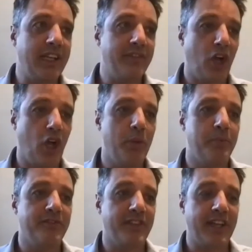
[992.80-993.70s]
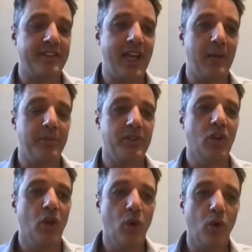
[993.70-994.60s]
it open for that to happen,
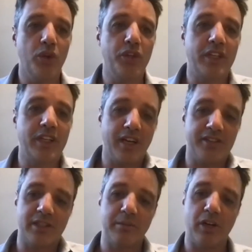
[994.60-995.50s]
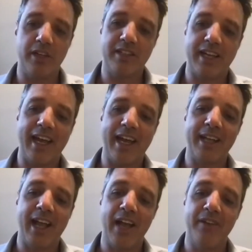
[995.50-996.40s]
or you can customize it and
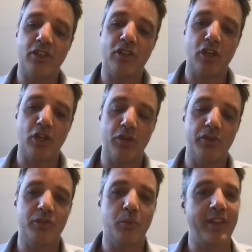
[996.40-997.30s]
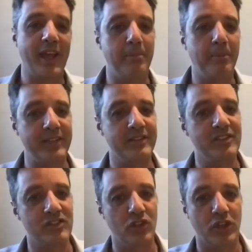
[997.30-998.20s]
have it closed where that button does
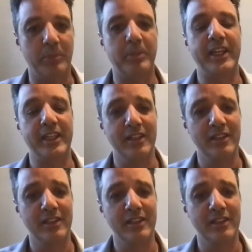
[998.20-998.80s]
not appear.